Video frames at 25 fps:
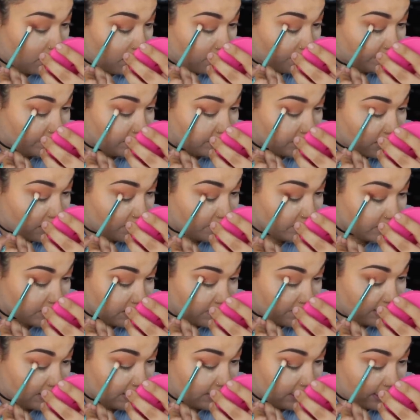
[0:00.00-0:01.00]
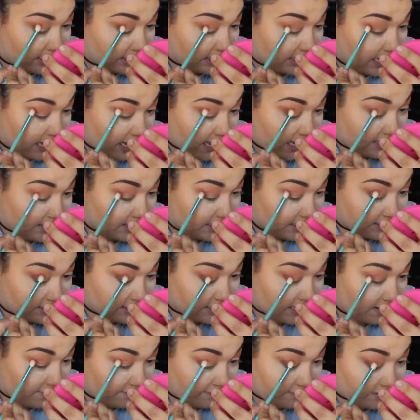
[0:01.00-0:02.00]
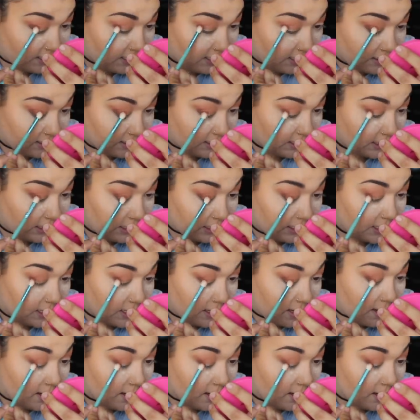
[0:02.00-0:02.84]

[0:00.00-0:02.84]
It doesn't matter your size.